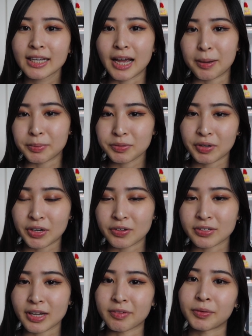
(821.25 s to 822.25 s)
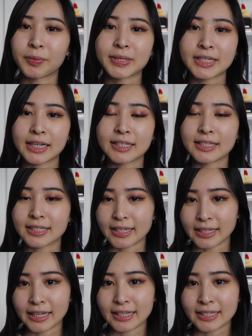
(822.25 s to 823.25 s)
I post videos every Wednesdays and
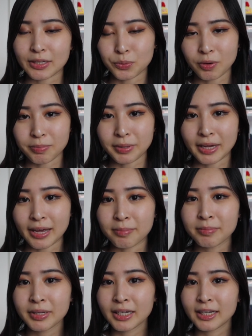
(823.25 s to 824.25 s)
Sundays at 12 p.m.